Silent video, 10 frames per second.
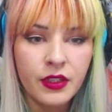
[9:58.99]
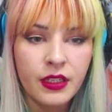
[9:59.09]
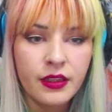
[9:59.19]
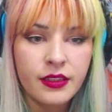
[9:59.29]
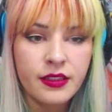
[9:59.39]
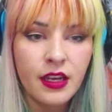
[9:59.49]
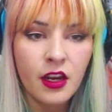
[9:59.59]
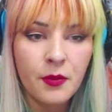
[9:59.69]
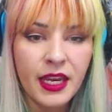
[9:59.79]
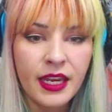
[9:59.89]
This young
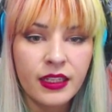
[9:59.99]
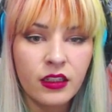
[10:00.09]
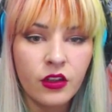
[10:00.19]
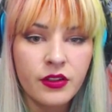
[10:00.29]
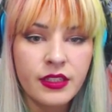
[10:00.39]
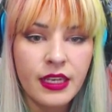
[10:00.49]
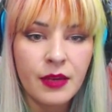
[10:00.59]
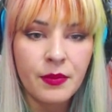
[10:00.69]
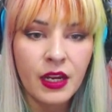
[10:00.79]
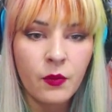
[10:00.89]
man looked at
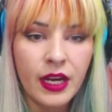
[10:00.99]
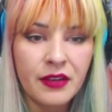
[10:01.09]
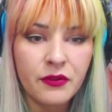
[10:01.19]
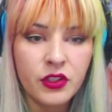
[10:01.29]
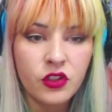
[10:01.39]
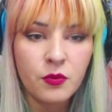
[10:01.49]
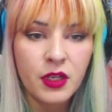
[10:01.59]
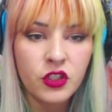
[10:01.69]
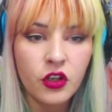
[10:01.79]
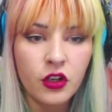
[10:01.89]
my wife with too
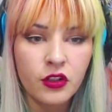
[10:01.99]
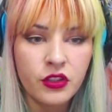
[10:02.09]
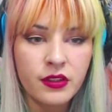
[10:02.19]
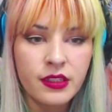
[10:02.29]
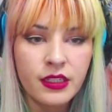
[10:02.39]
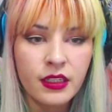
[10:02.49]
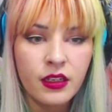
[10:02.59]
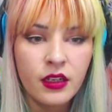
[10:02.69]
much urgency.